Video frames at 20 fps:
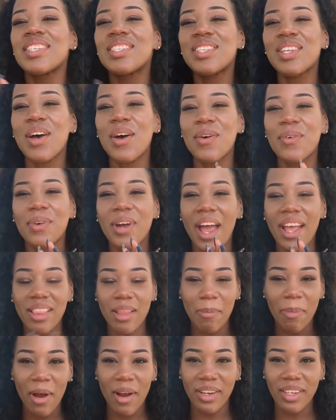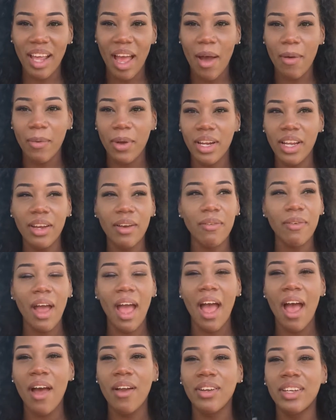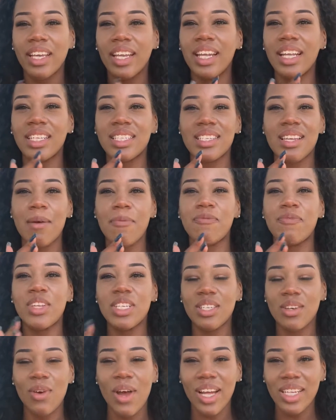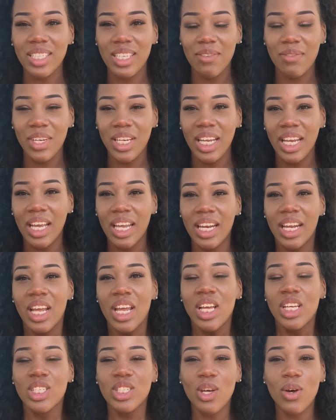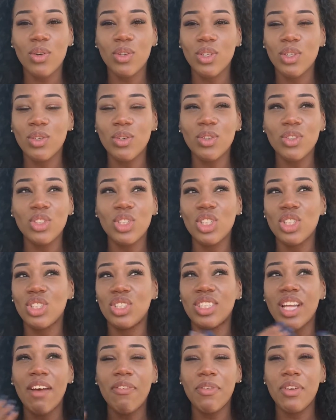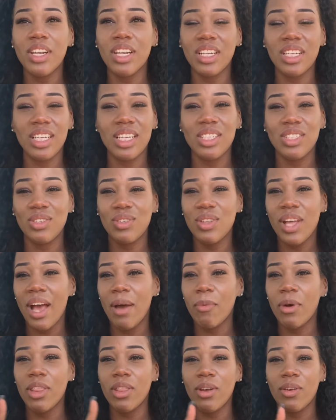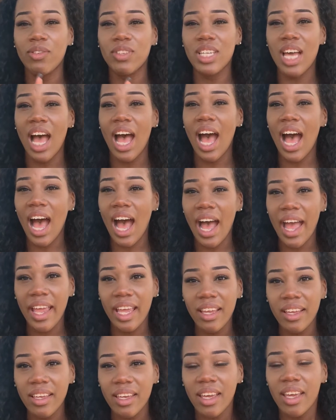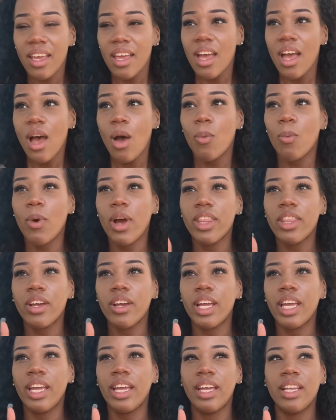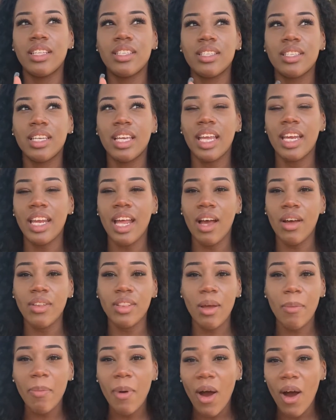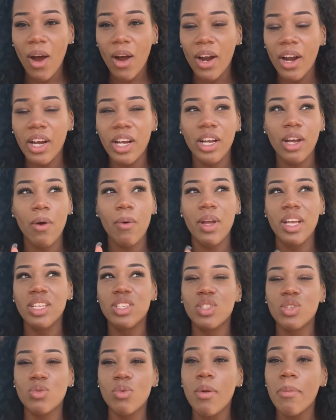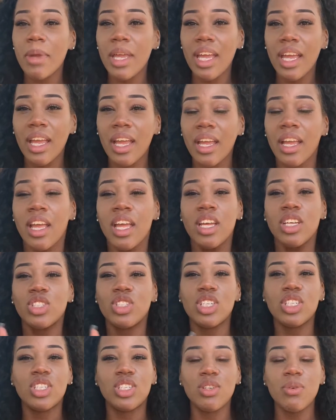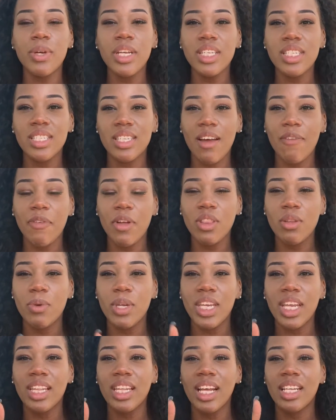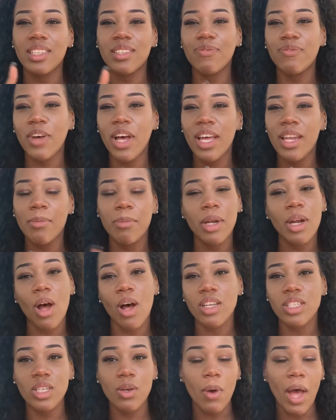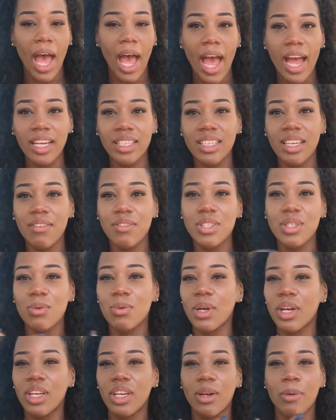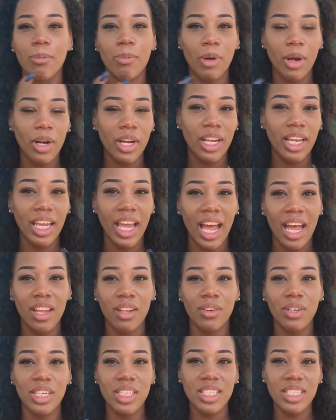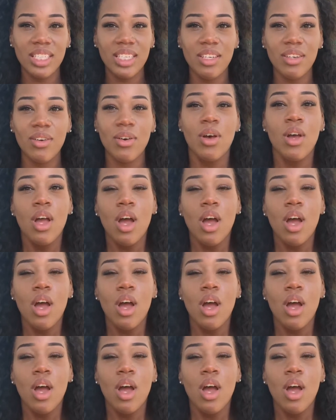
so we're at the park now, running around, getting some physical activity in. So you should definitely do that, whether it's a hike, whether it's getting out in the park, going swimming, just doing stuff on the weekend that's fun but also active, so where you're burning calories still